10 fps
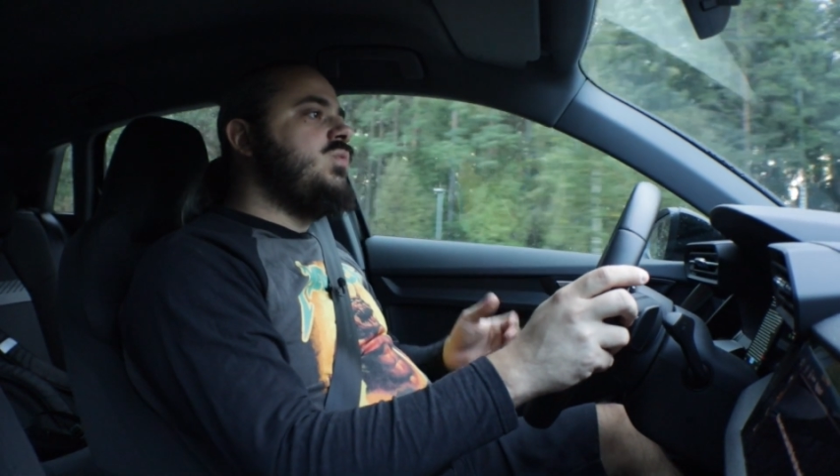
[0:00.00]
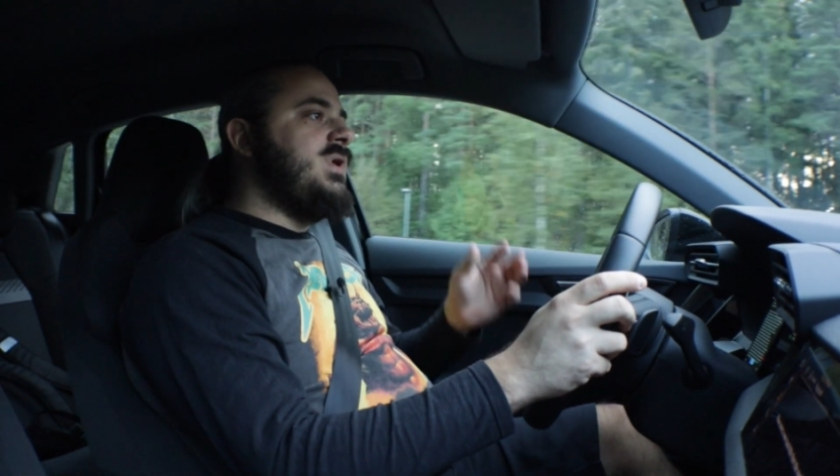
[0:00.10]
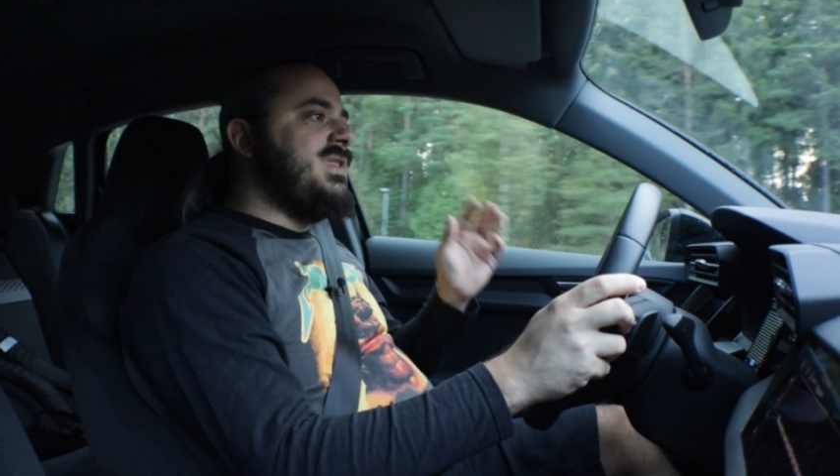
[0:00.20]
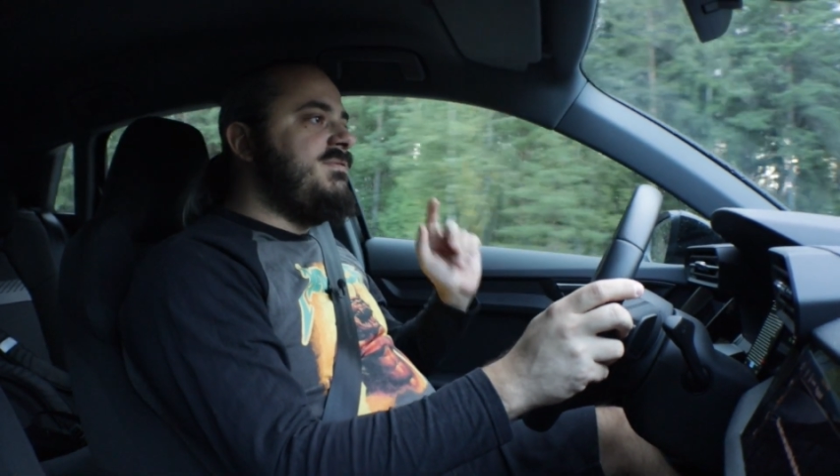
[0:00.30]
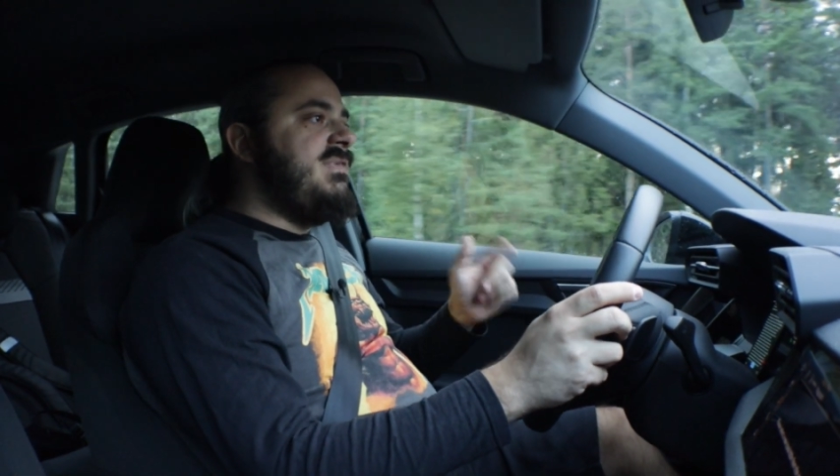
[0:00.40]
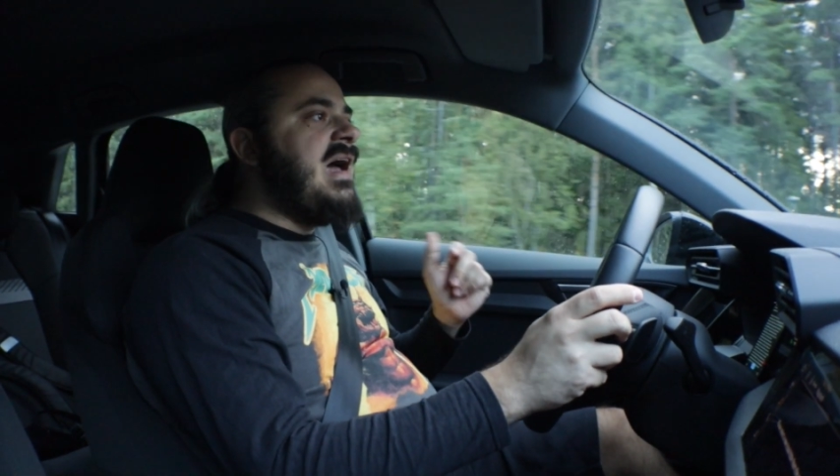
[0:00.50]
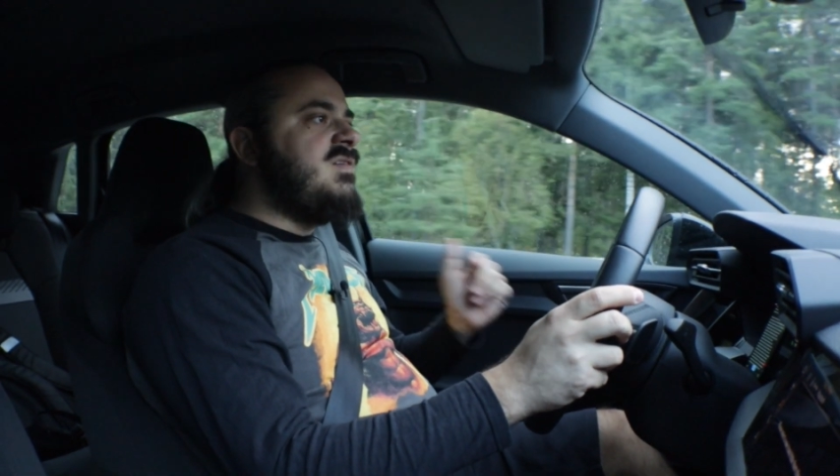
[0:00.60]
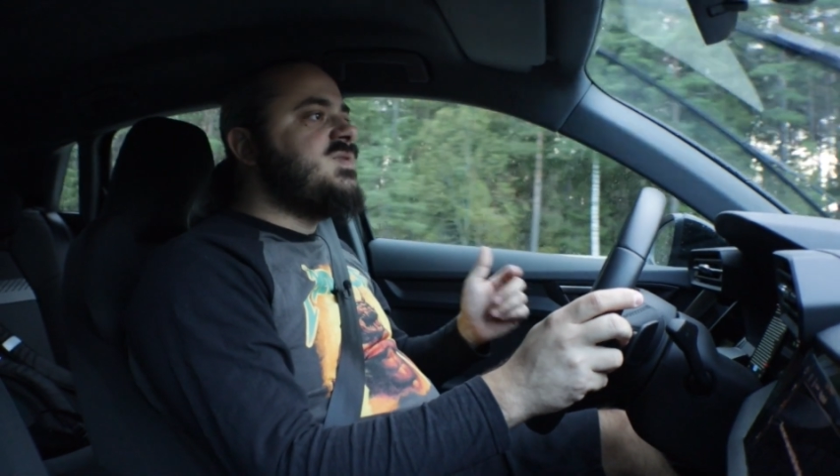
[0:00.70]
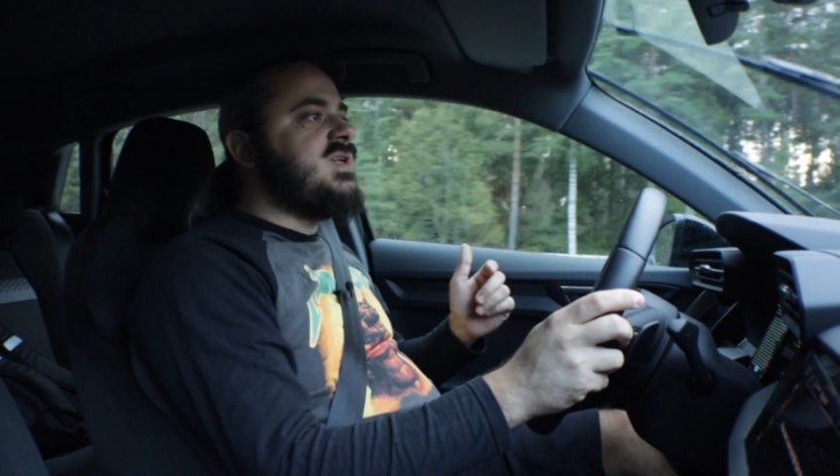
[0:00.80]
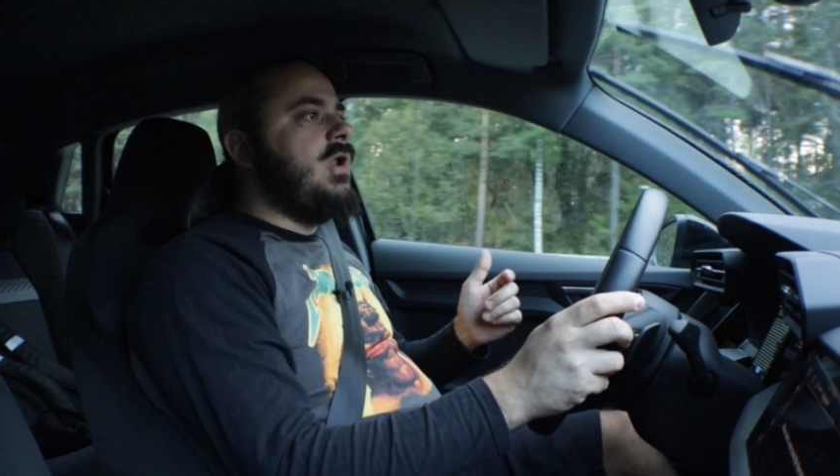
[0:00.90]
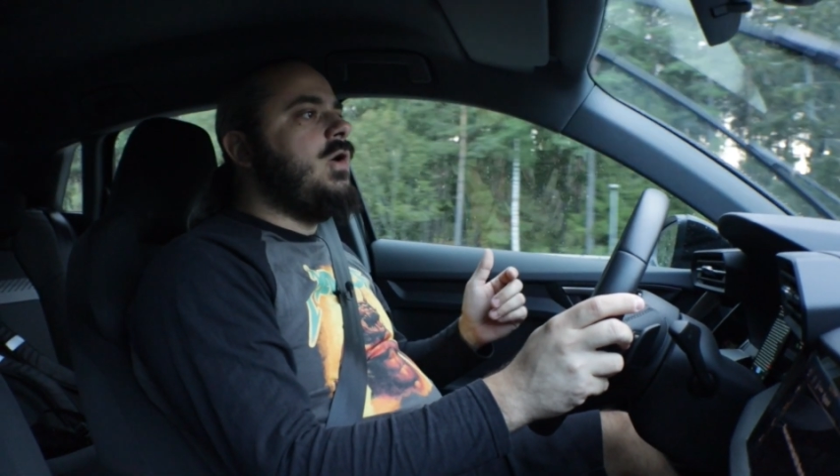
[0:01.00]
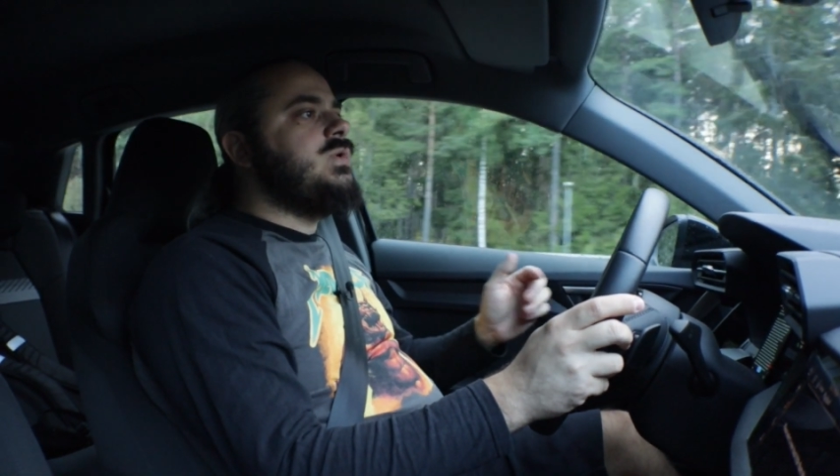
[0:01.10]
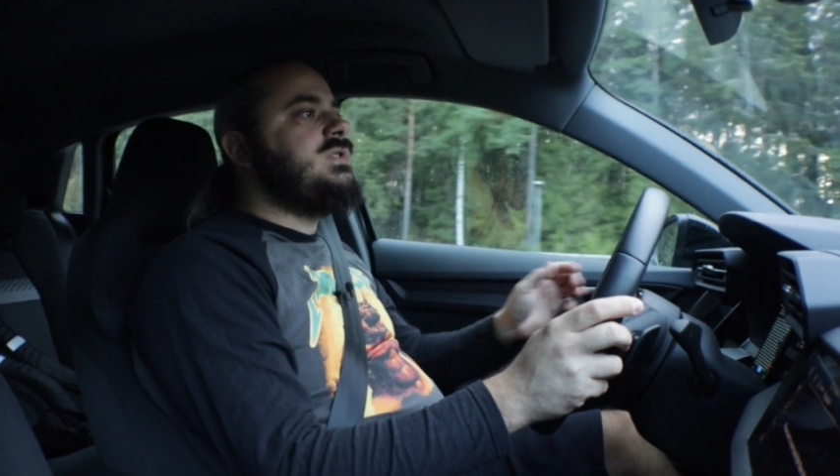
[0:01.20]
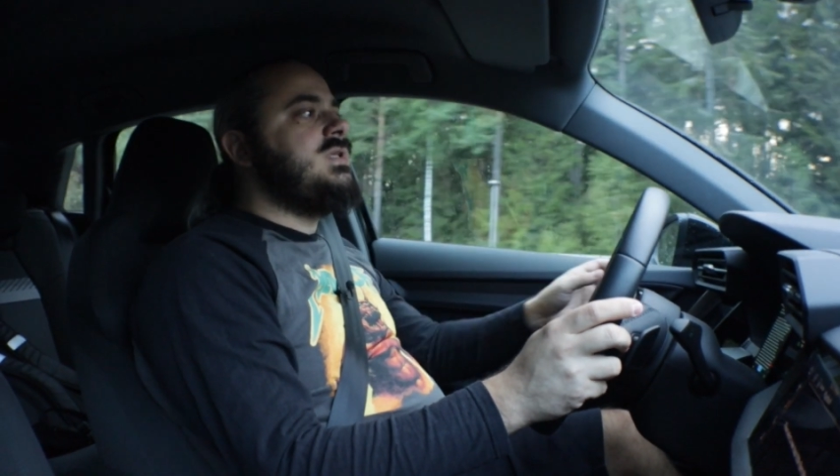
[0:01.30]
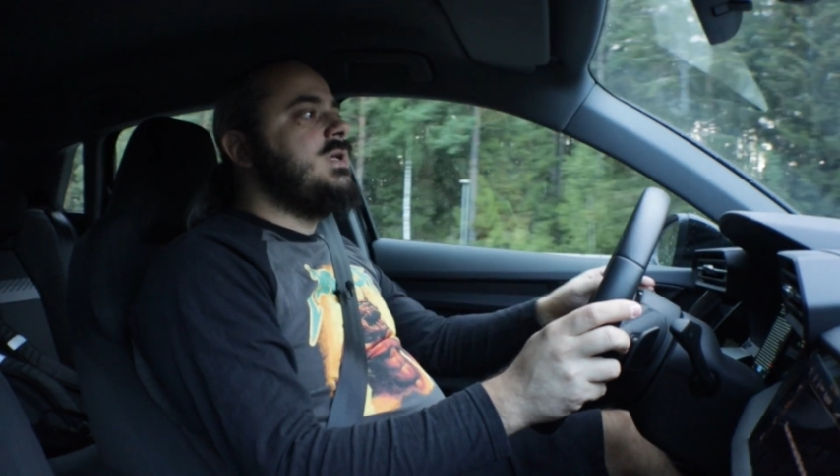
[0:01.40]
with the valves
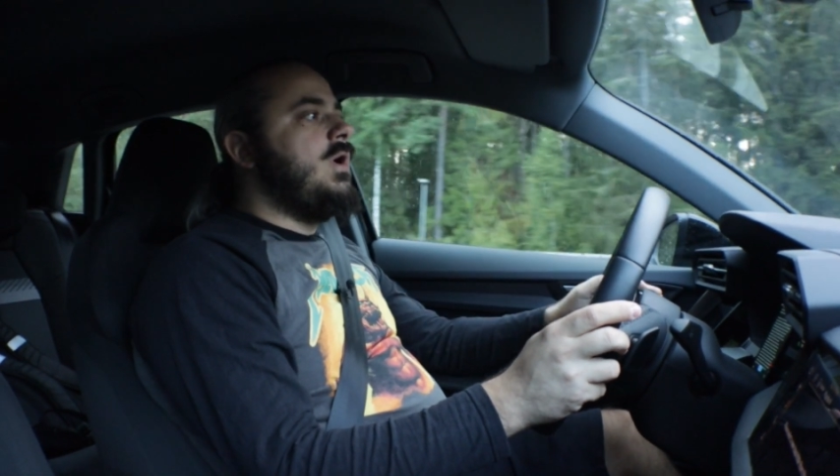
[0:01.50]
closed,